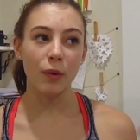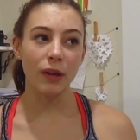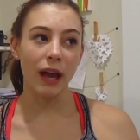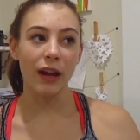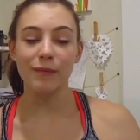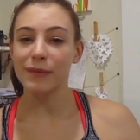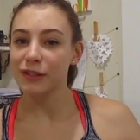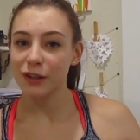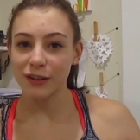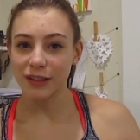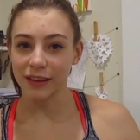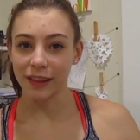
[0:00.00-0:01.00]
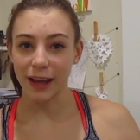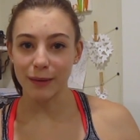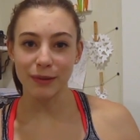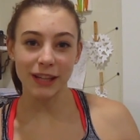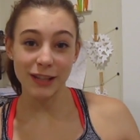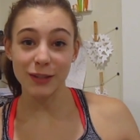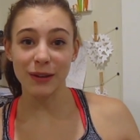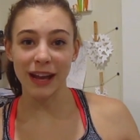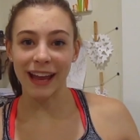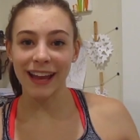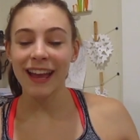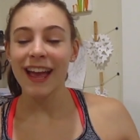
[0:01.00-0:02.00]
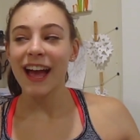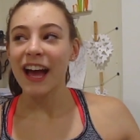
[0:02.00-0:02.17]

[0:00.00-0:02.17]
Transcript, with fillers: we kind of missed our deadline, but that's okay.